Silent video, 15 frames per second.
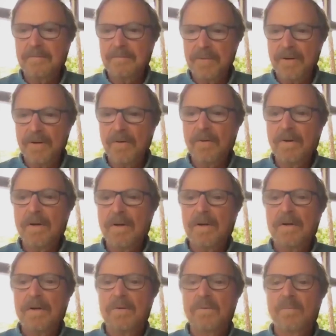bow,
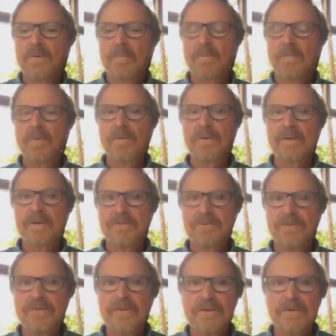we're more
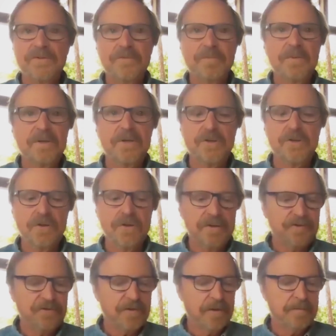interested in just being
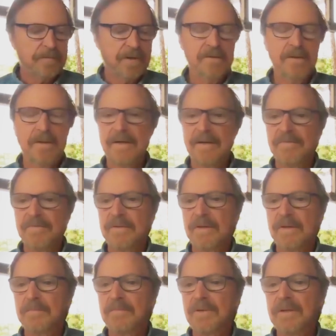curious about life
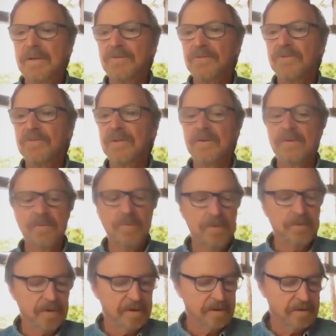and being interested in what
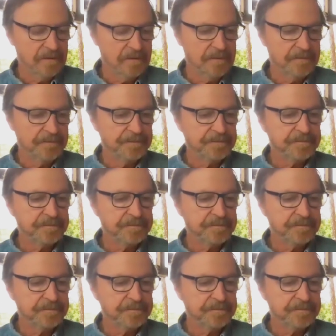we're going to learn.